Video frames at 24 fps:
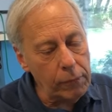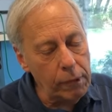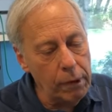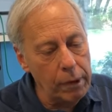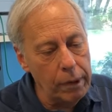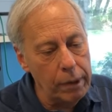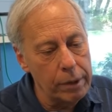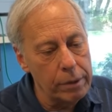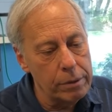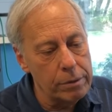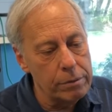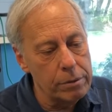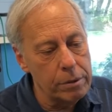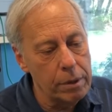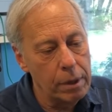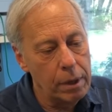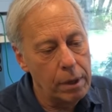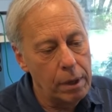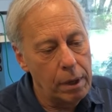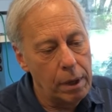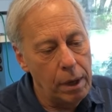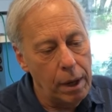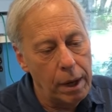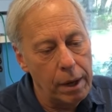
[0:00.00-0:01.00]
is,
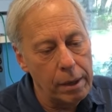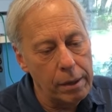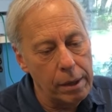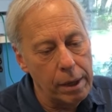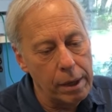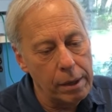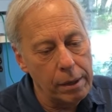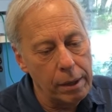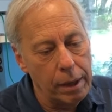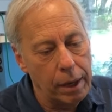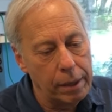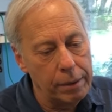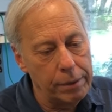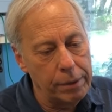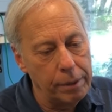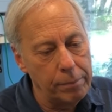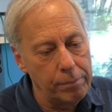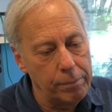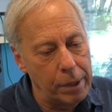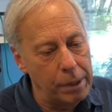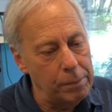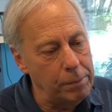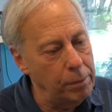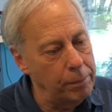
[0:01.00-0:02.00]
and, and I
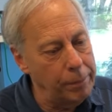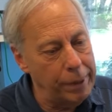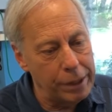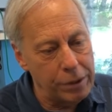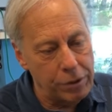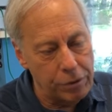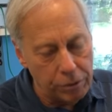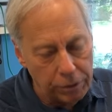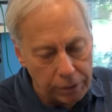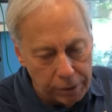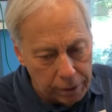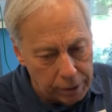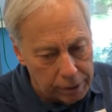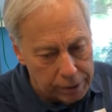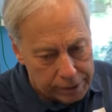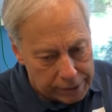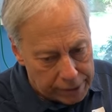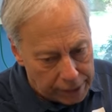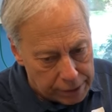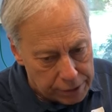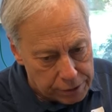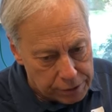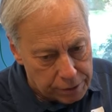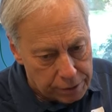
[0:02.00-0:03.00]
think people pay too little
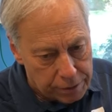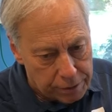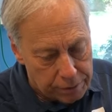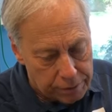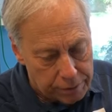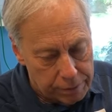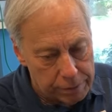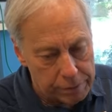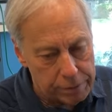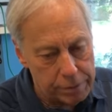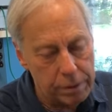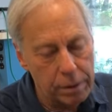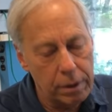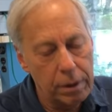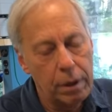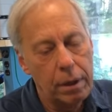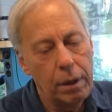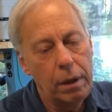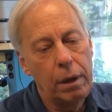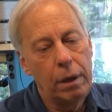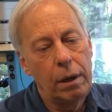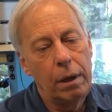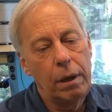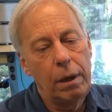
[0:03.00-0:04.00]
attention to this,
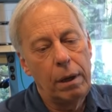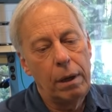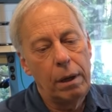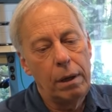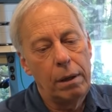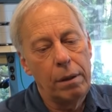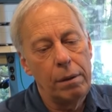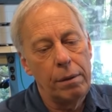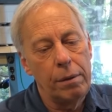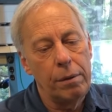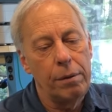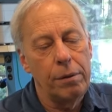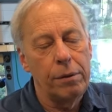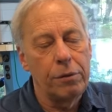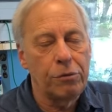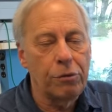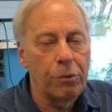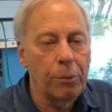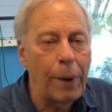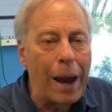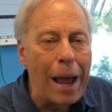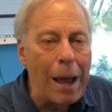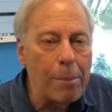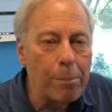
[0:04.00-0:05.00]
the
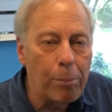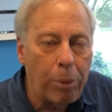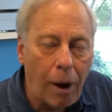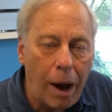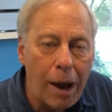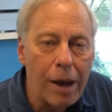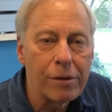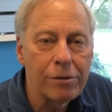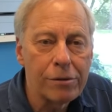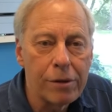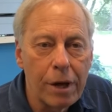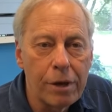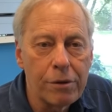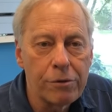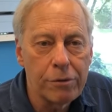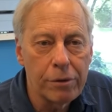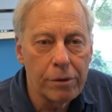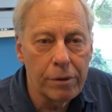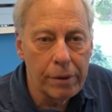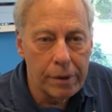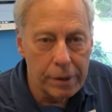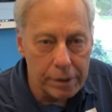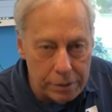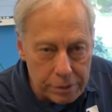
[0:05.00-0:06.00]
surround
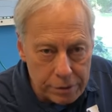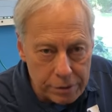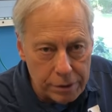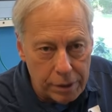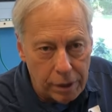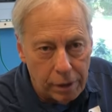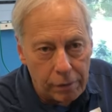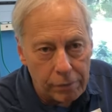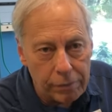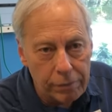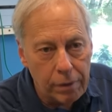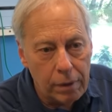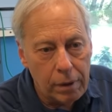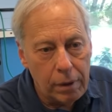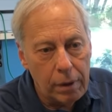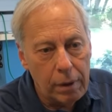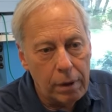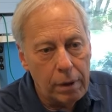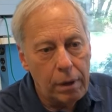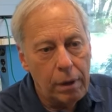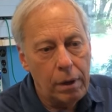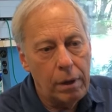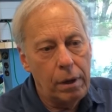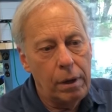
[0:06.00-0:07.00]
processor itself.
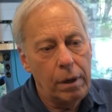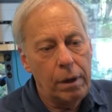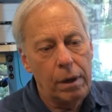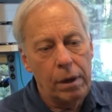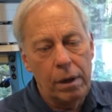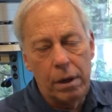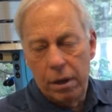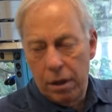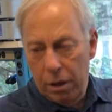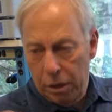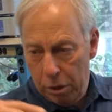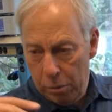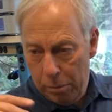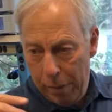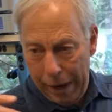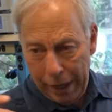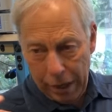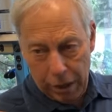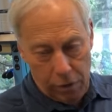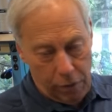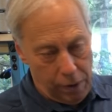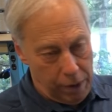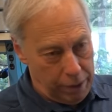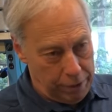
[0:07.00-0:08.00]
You might
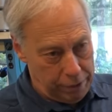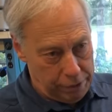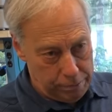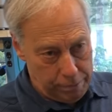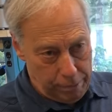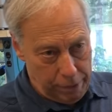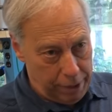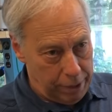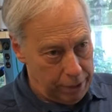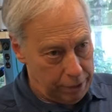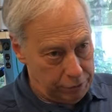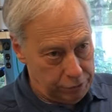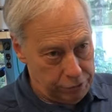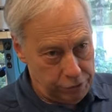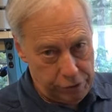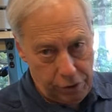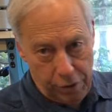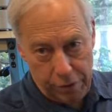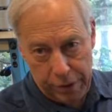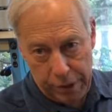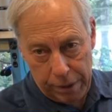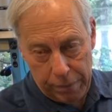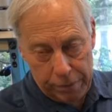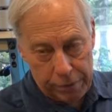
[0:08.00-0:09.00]
go out and you buy a
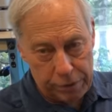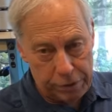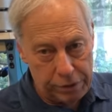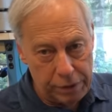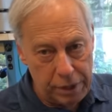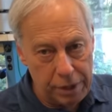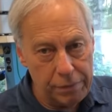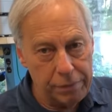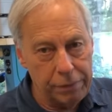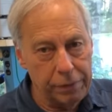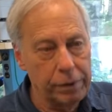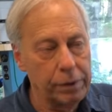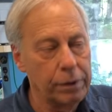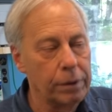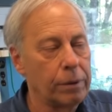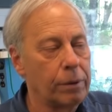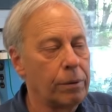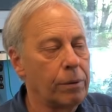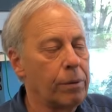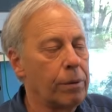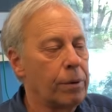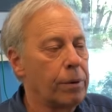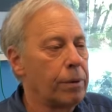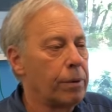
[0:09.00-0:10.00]
Sony receiver
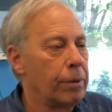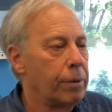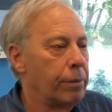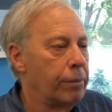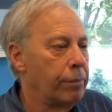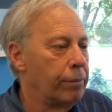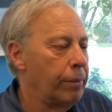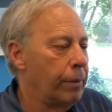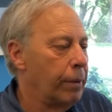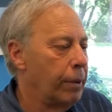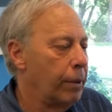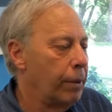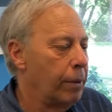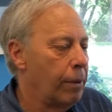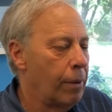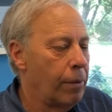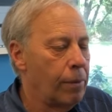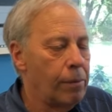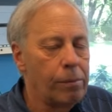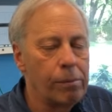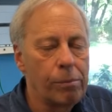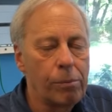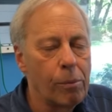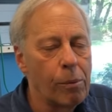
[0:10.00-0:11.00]
or you
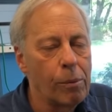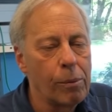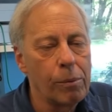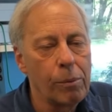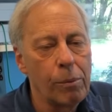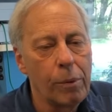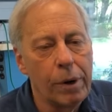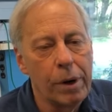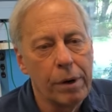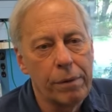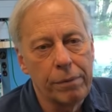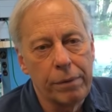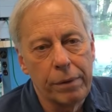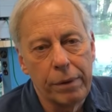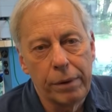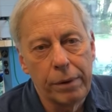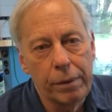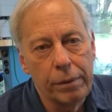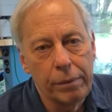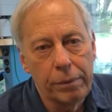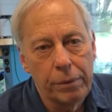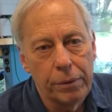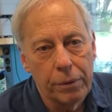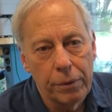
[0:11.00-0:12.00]
know
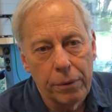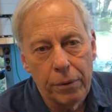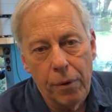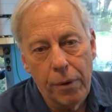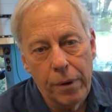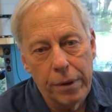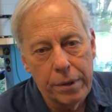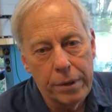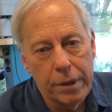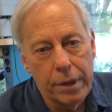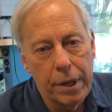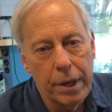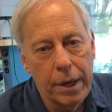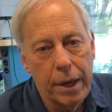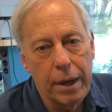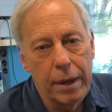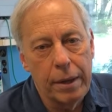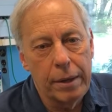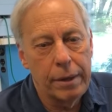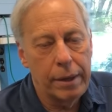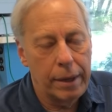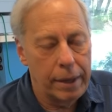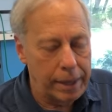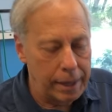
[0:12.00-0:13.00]
whatever you're going to
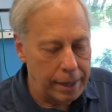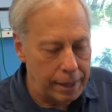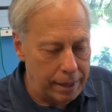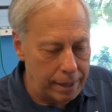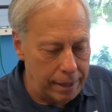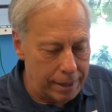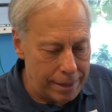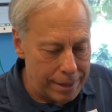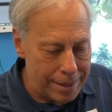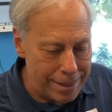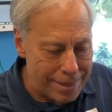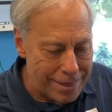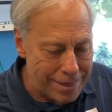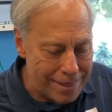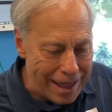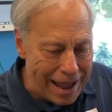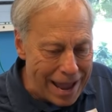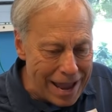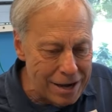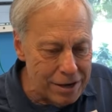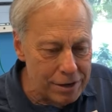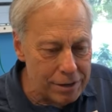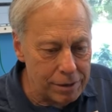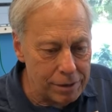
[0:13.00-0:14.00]
get.
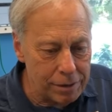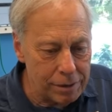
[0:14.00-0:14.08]
That